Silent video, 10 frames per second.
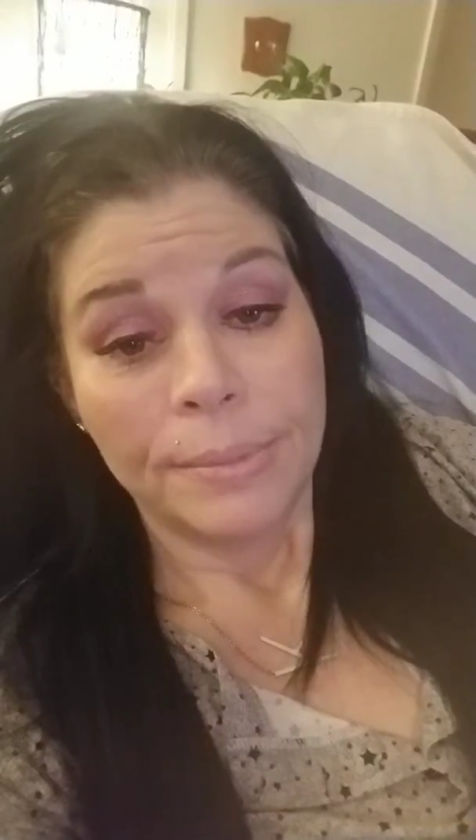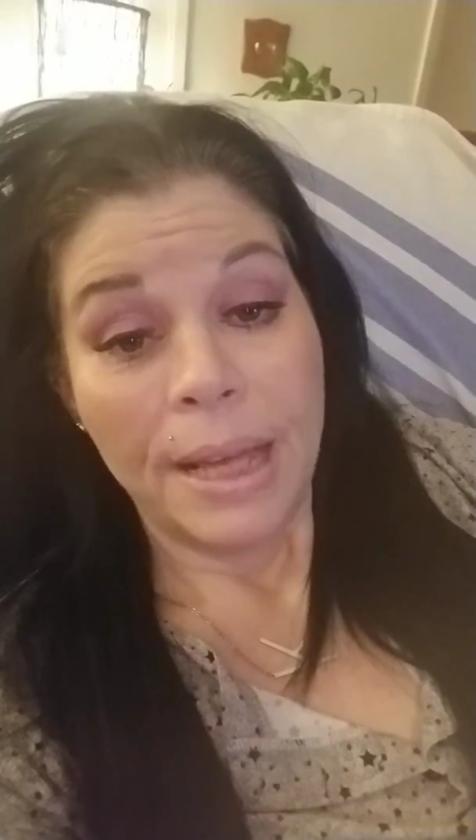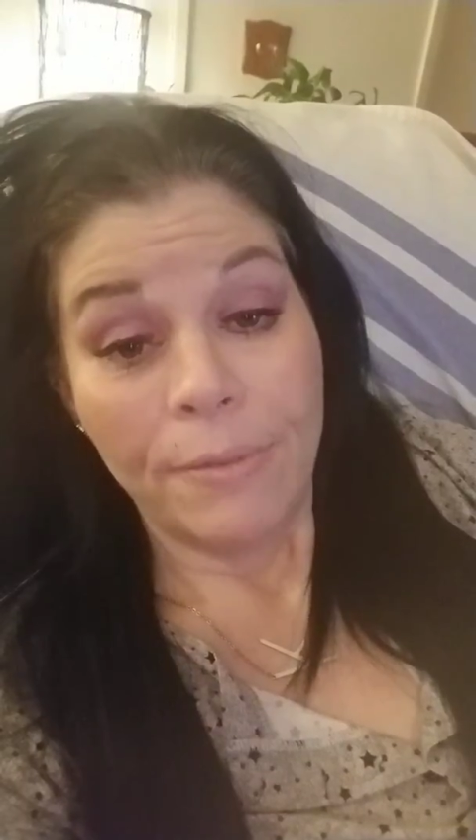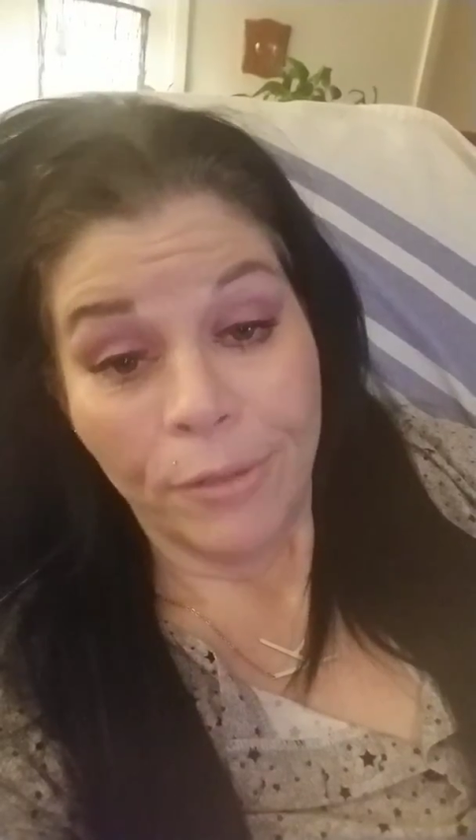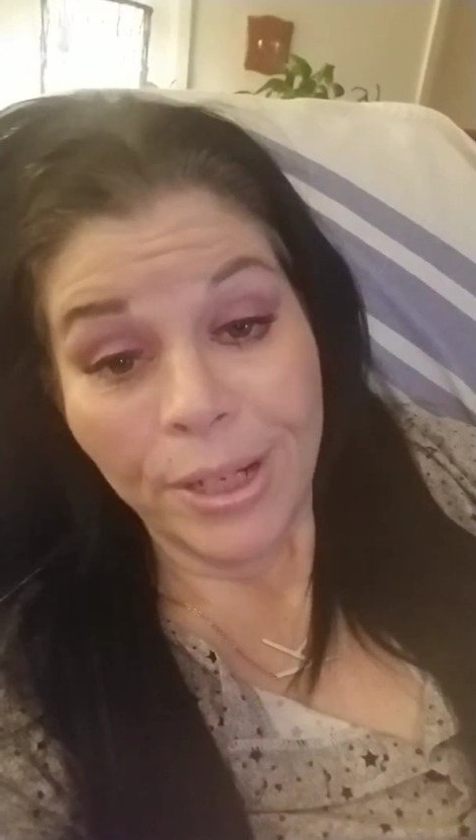
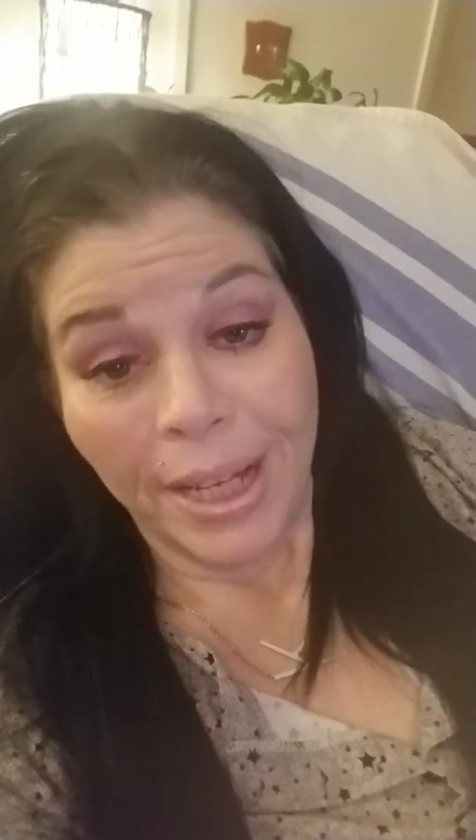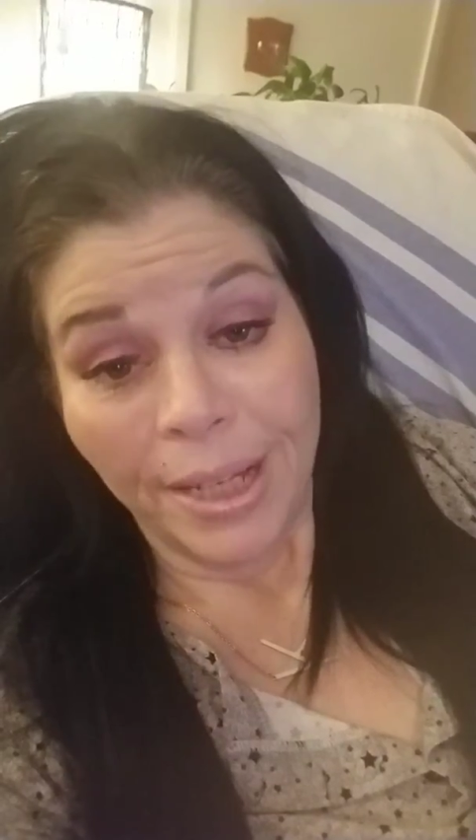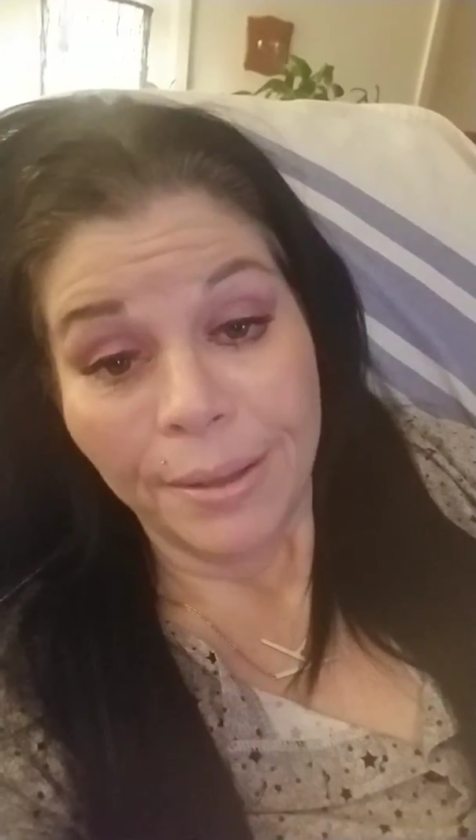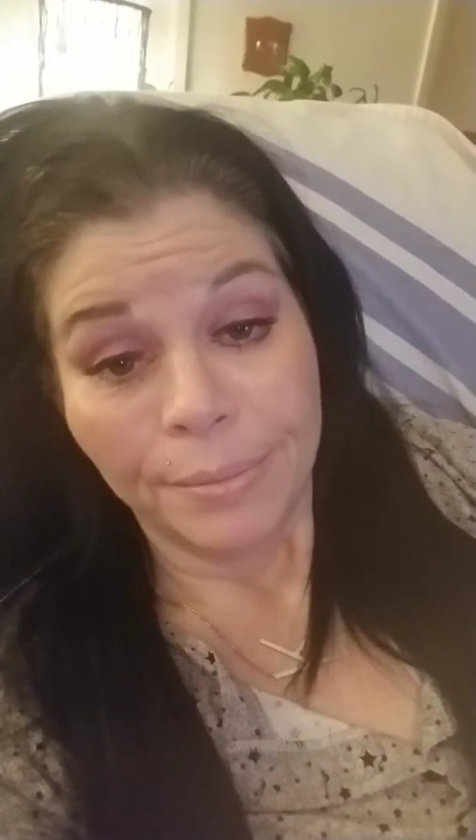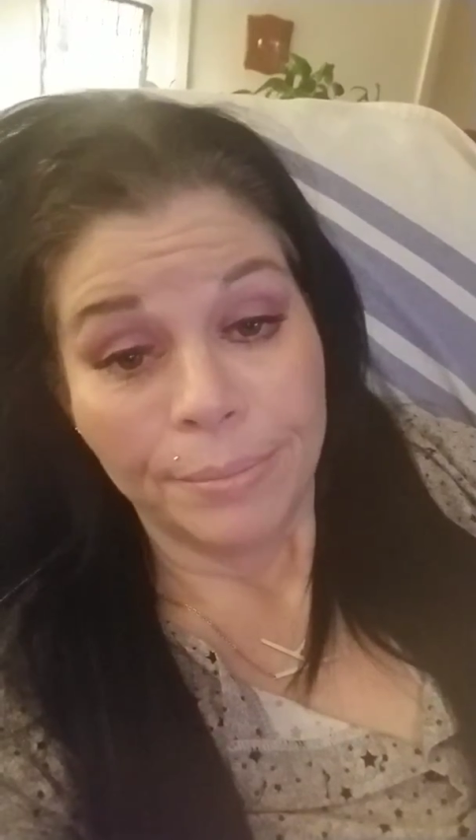every day.